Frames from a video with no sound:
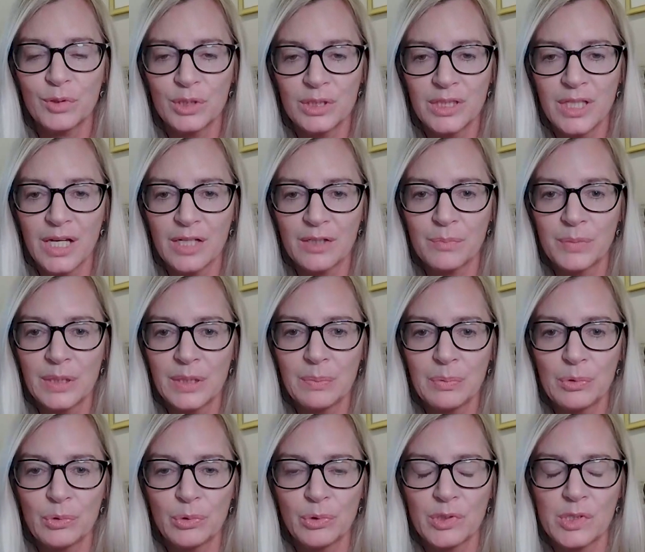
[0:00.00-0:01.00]
a lot of
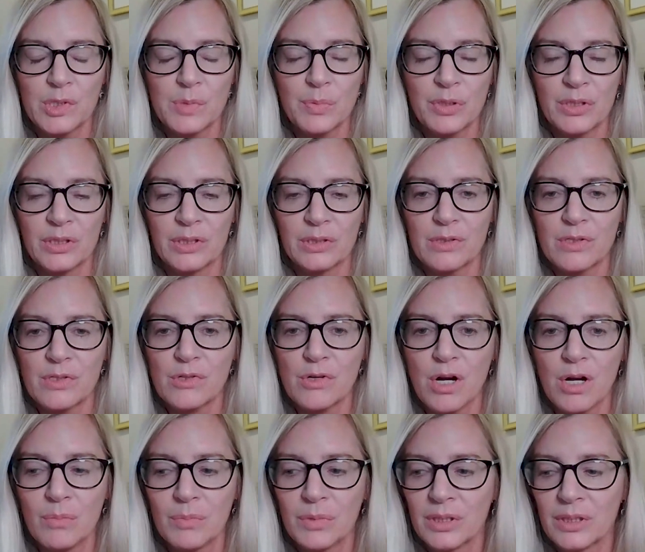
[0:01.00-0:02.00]
people who experience
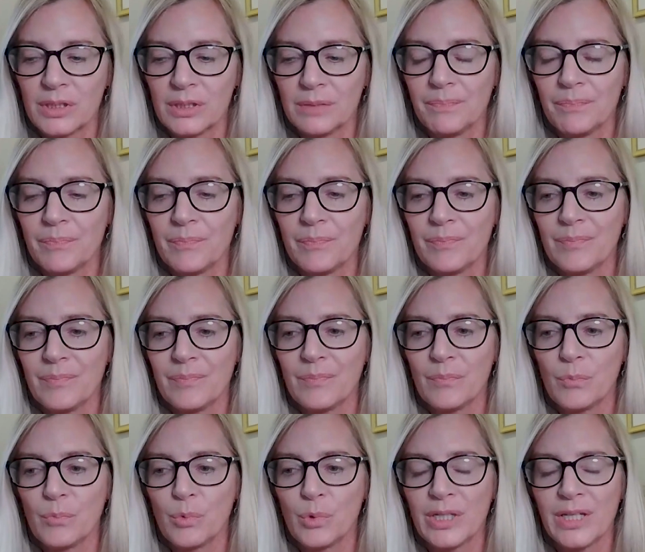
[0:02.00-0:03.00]
trauma,
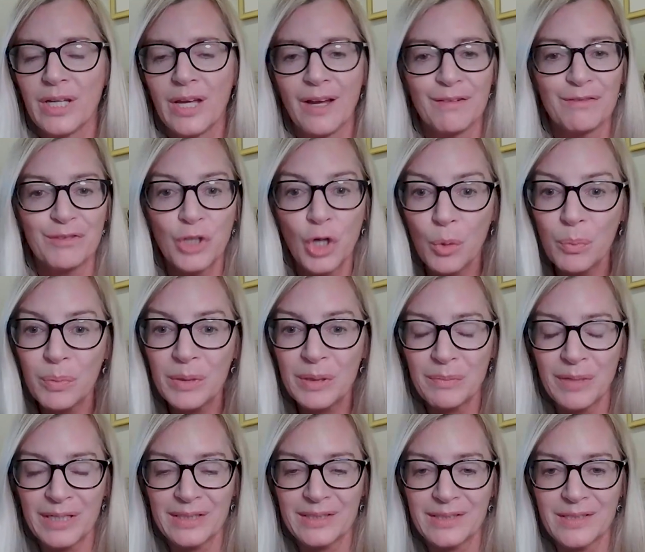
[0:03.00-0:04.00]
we have
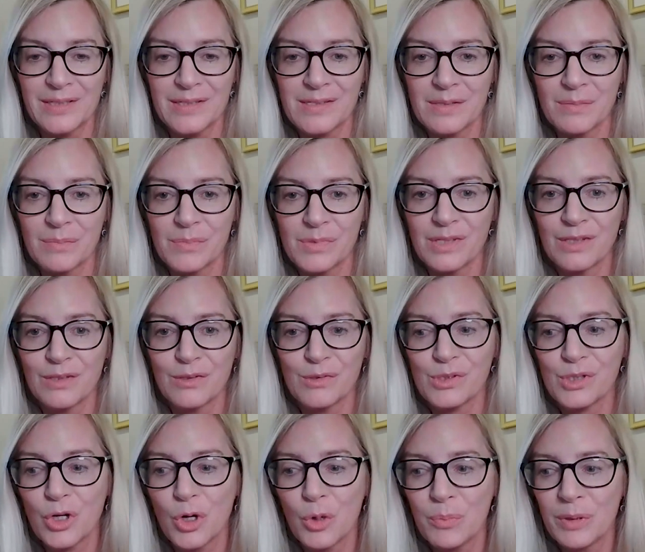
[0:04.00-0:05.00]
coping mechanisms, and
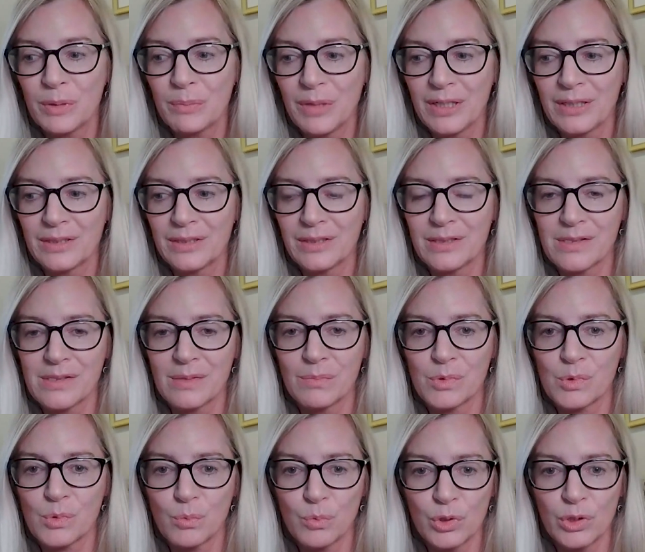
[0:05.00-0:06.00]
those coping
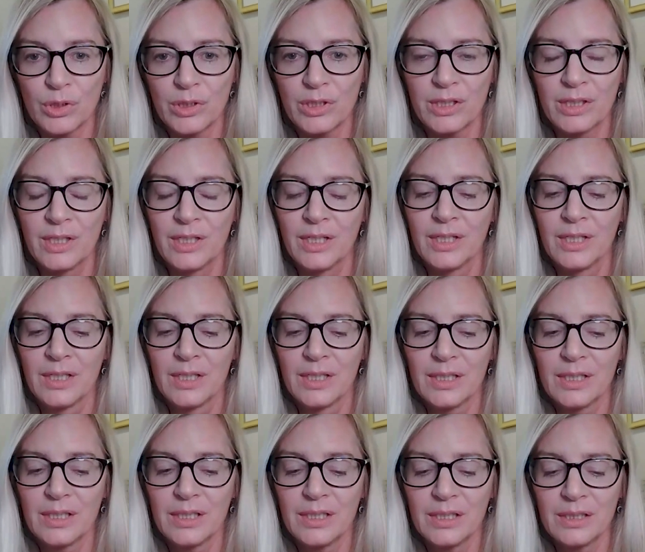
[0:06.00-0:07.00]
mechanisms work
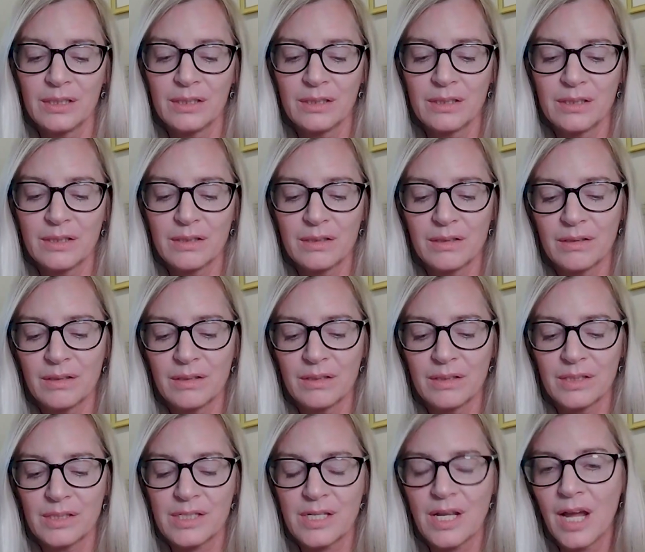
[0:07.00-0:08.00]
in
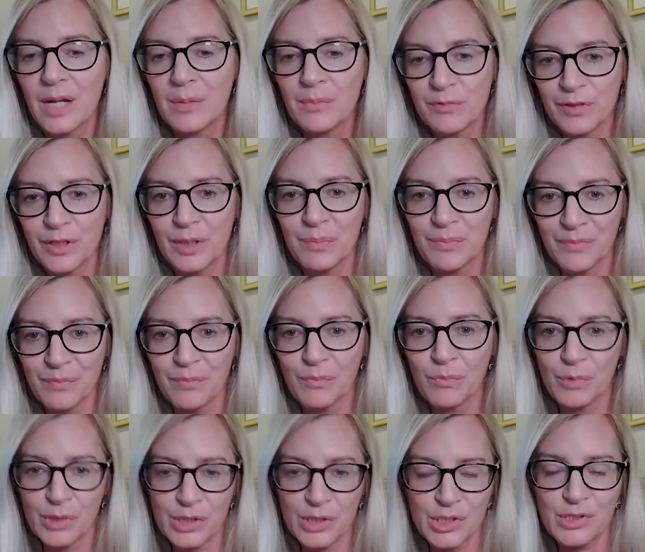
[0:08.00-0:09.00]
the time frame
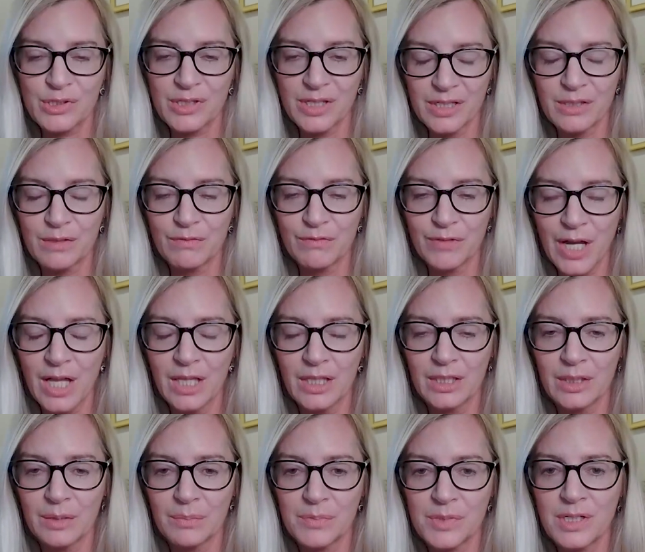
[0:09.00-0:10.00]
which they
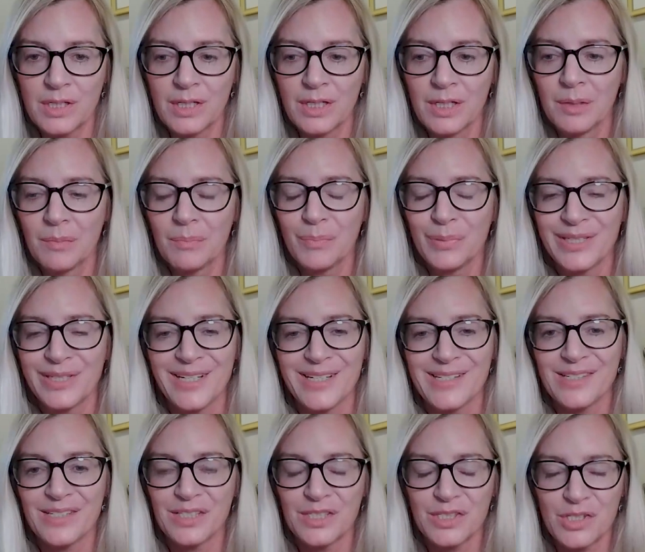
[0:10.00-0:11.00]
developed, but as
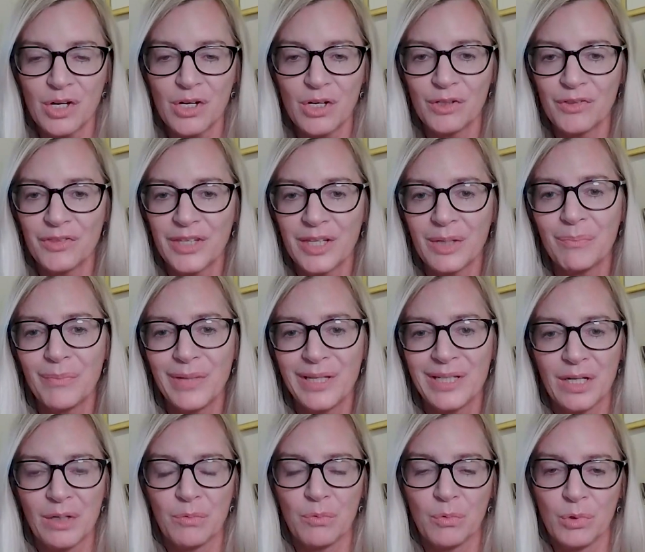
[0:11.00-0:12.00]
an adult, they may
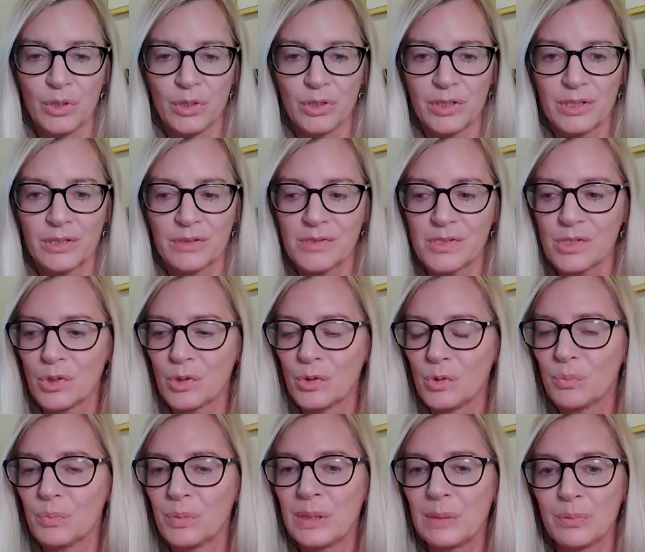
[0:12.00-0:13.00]
not work.
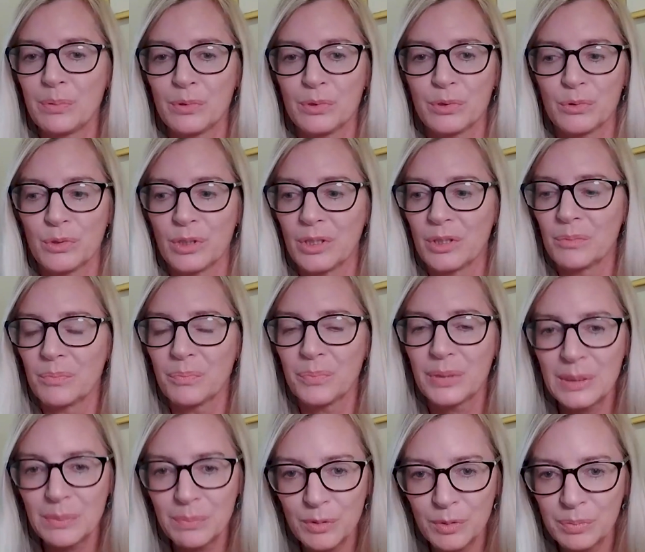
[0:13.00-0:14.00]
So people who are
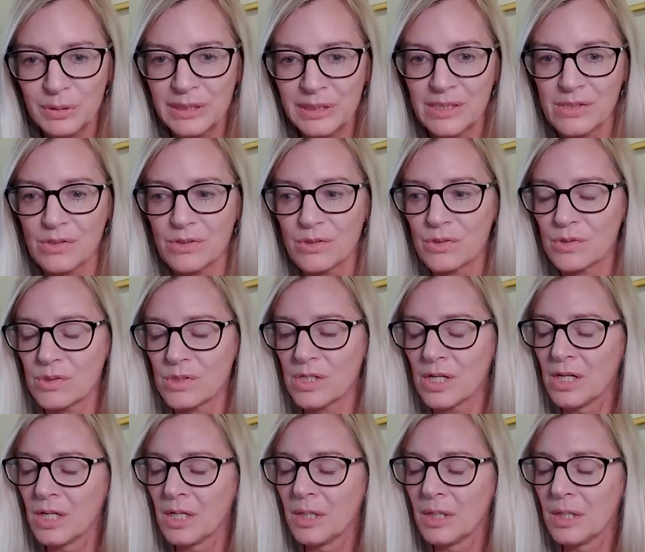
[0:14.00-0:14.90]
people pleasers,